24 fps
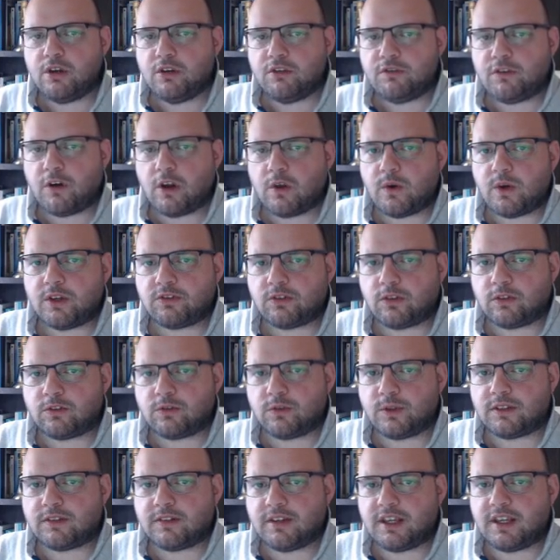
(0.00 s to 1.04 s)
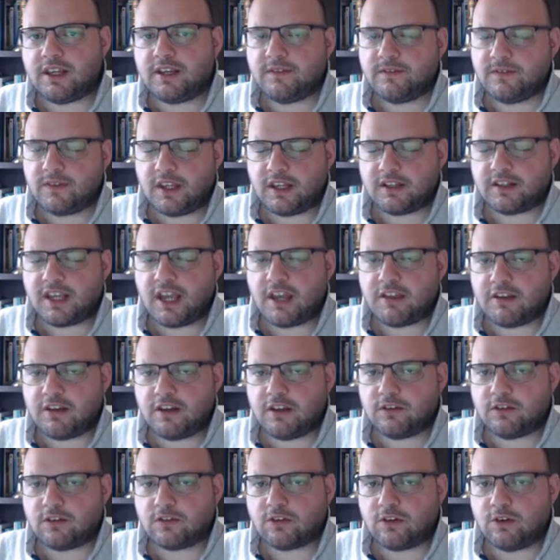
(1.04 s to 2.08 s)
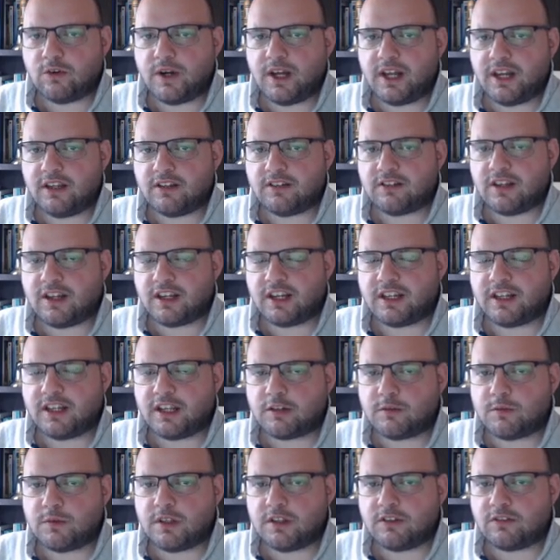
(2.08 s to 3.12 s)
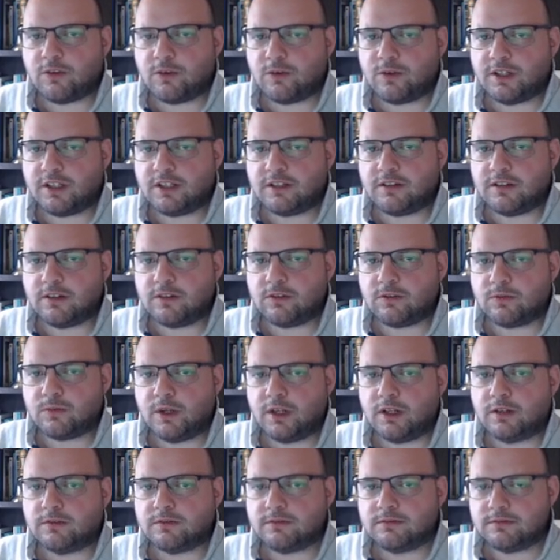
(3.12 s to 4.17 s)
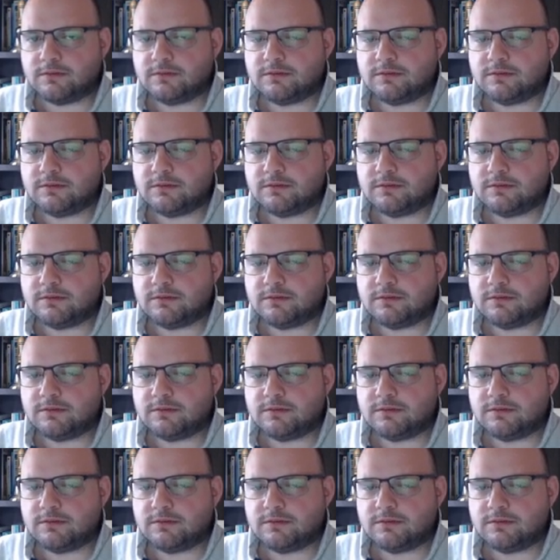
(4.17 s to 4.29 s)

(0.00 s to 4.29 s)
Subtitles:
Follow us on Twitter at Gethin_Ellis and connect with us on LinkedIn as well.